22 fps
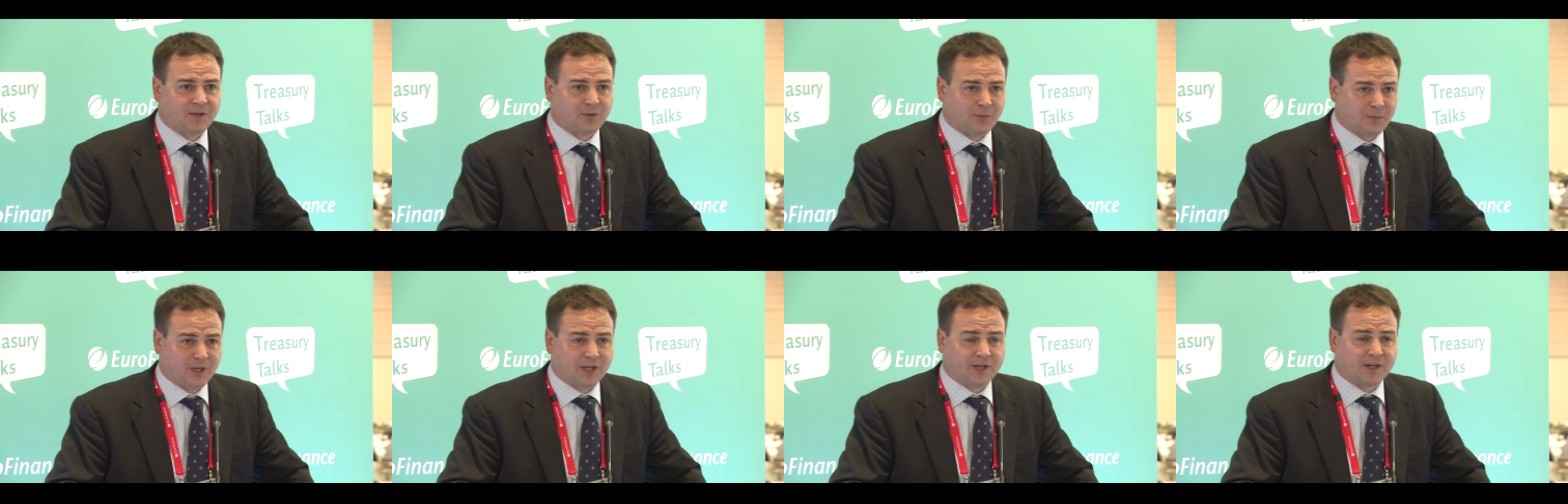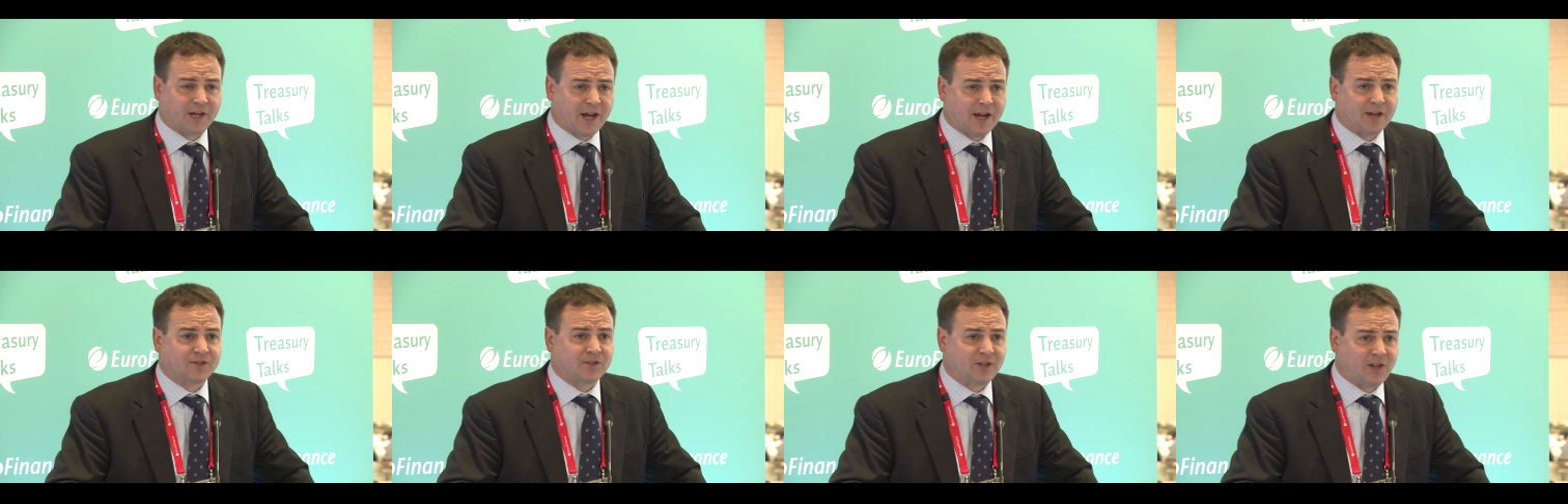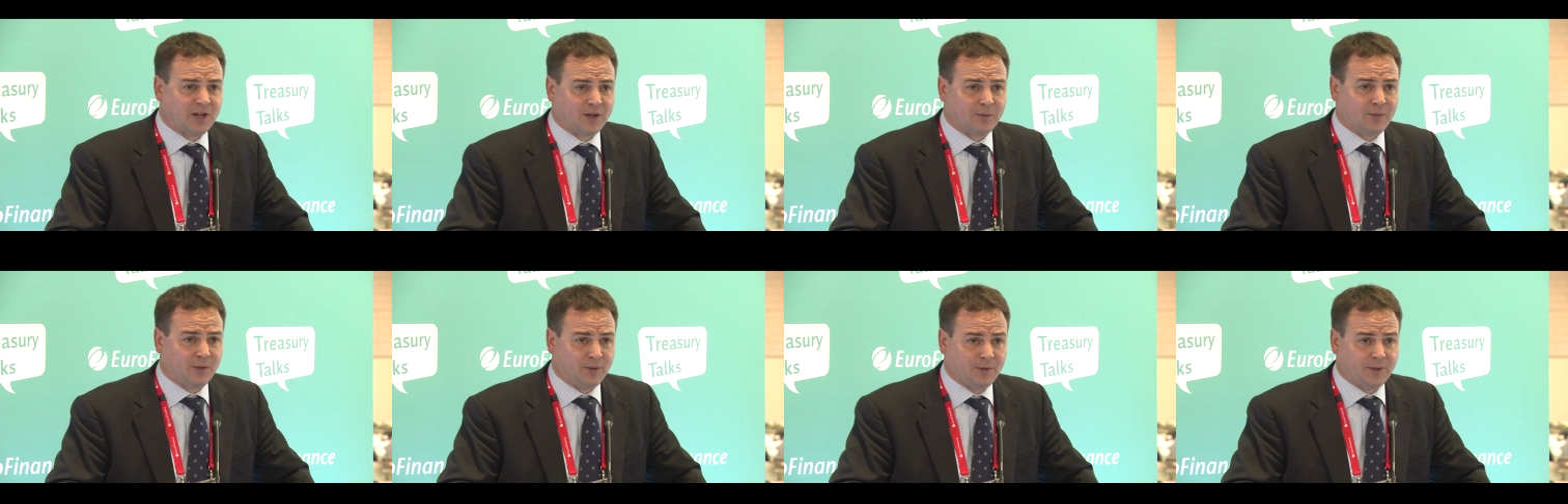It would be a cash
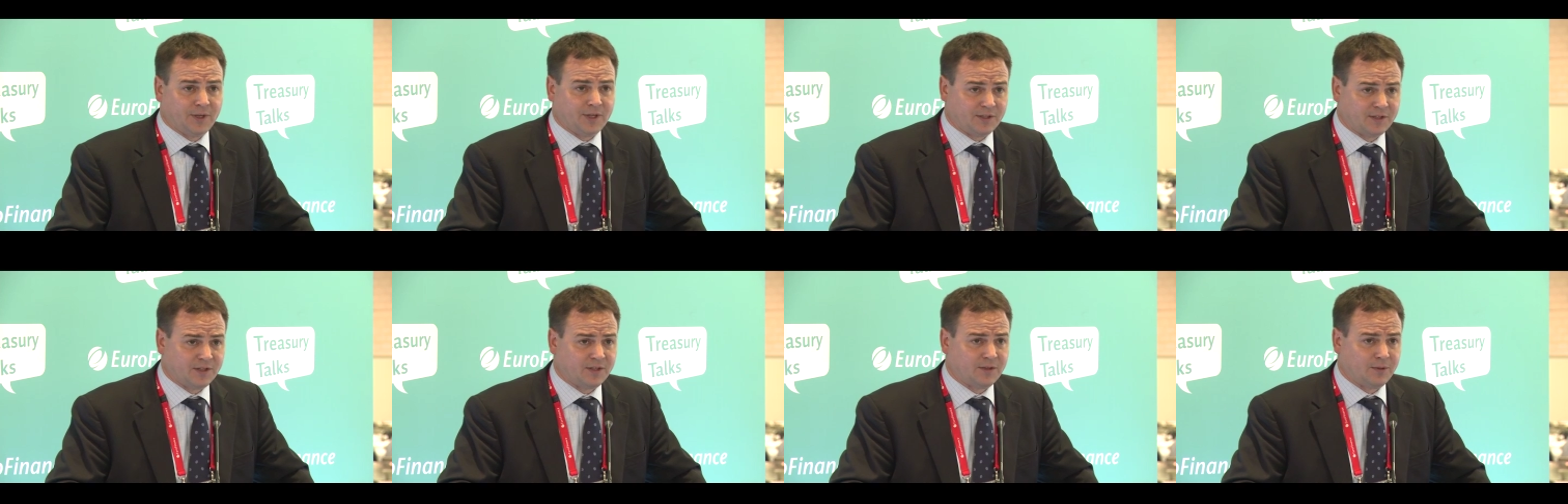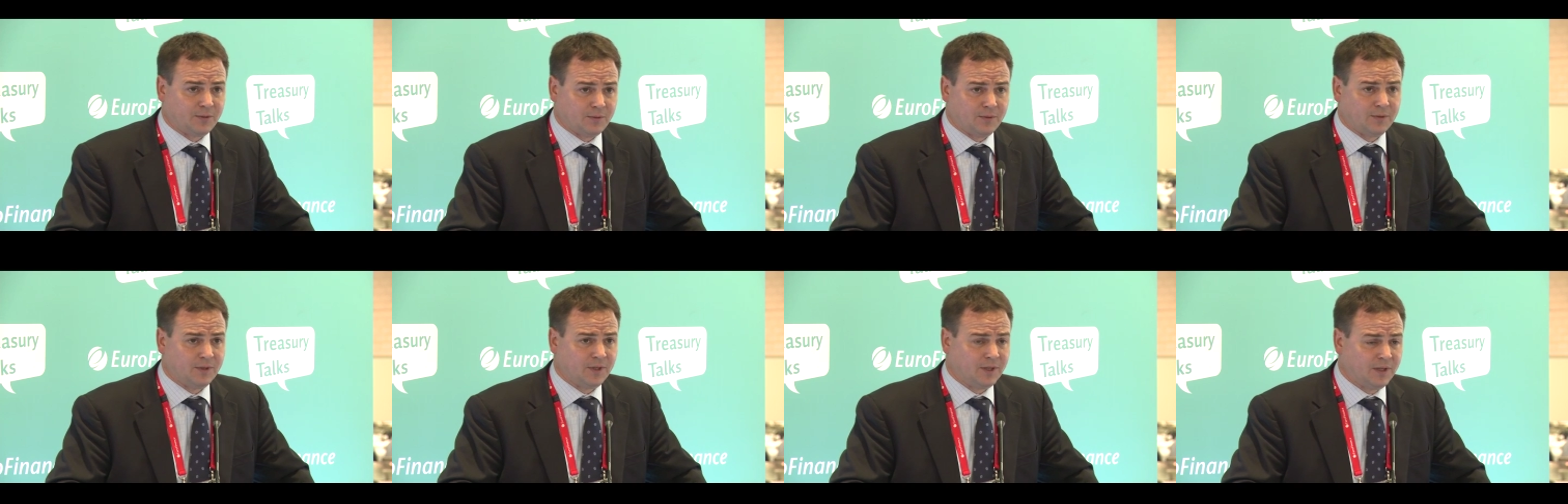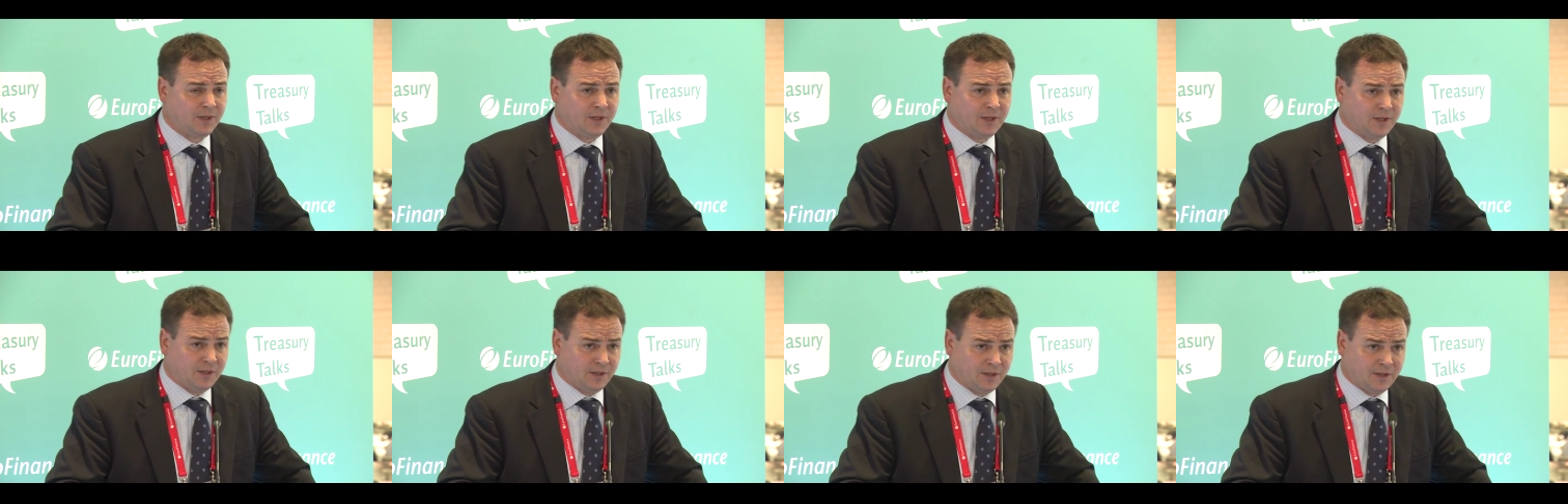liability
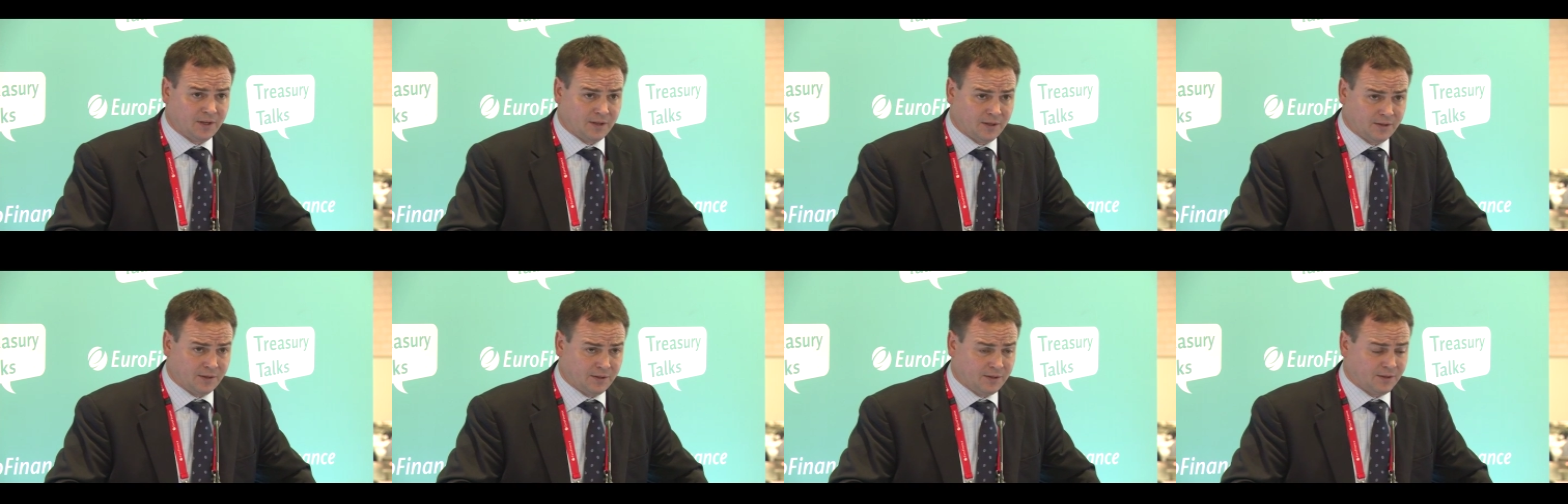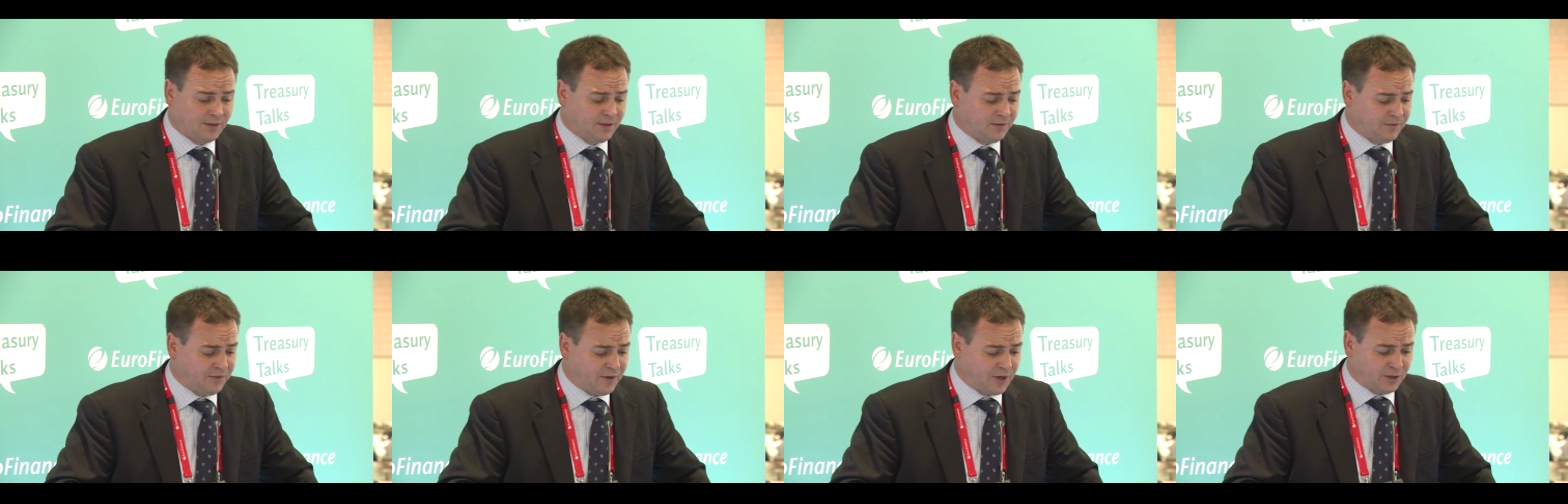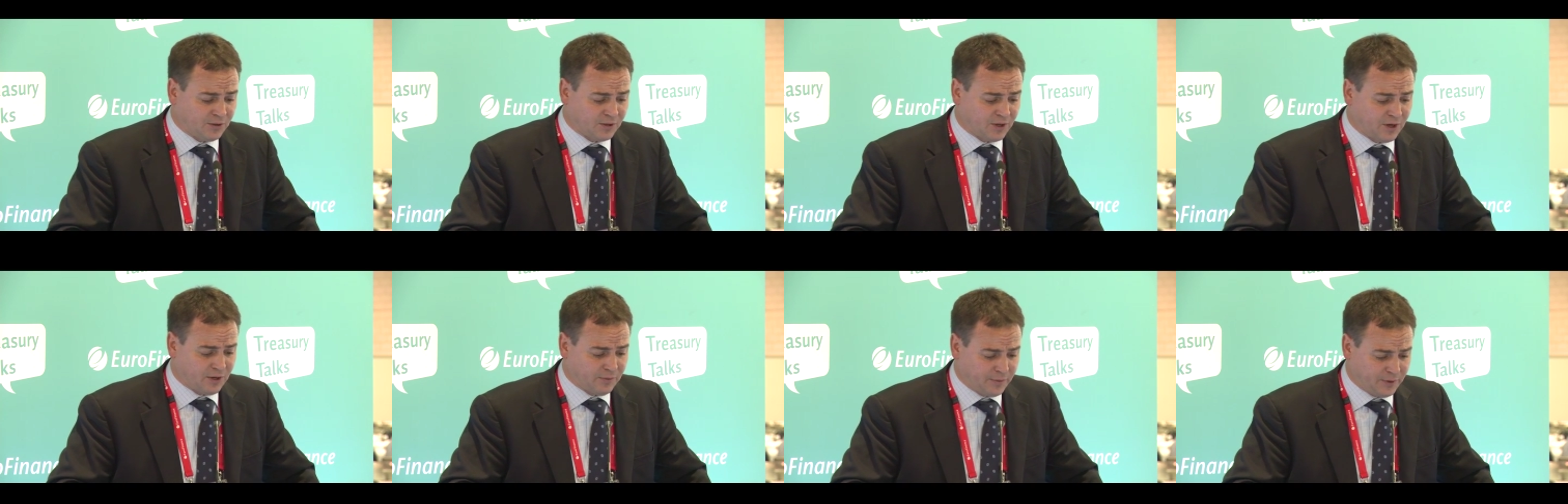to the
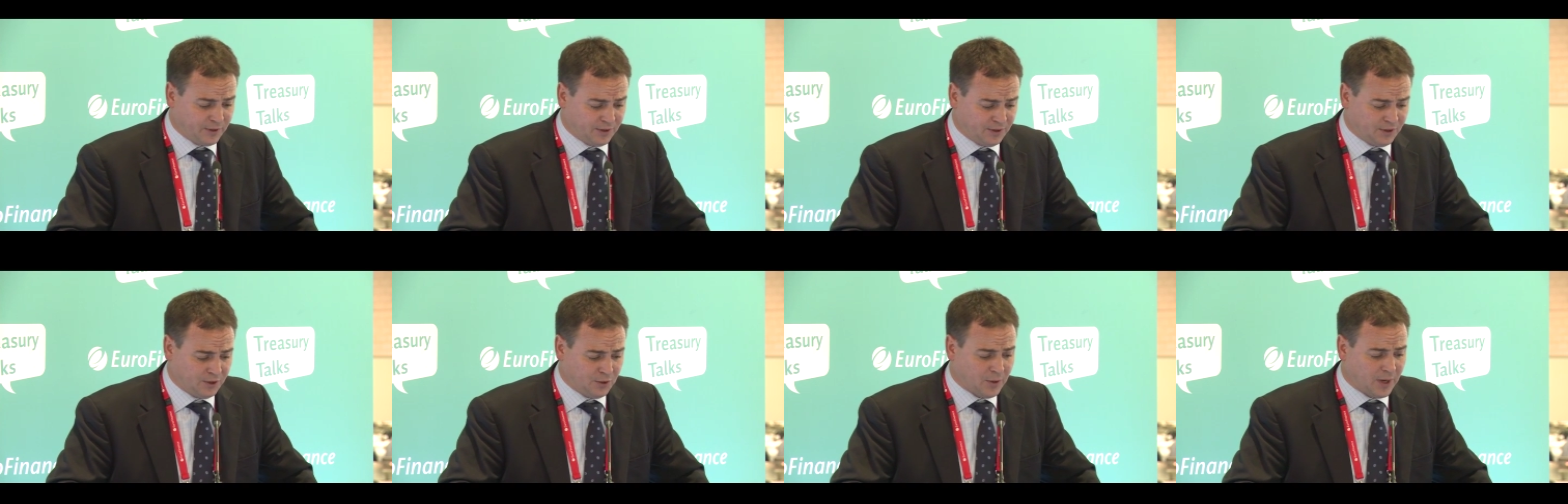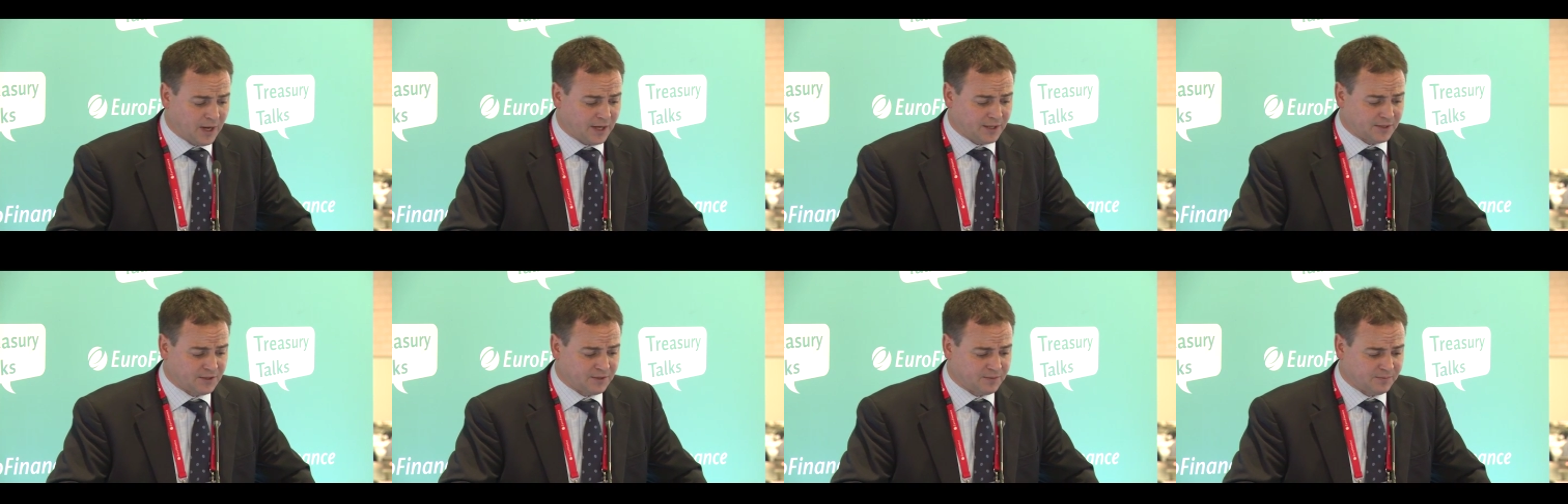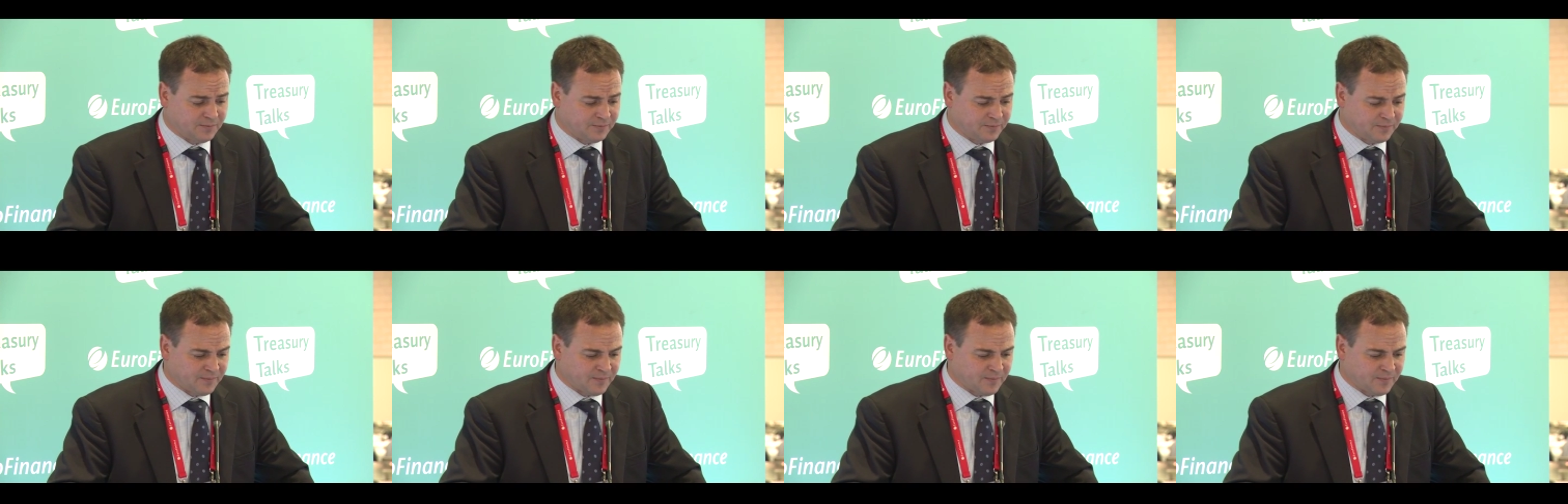federal government of the U.S.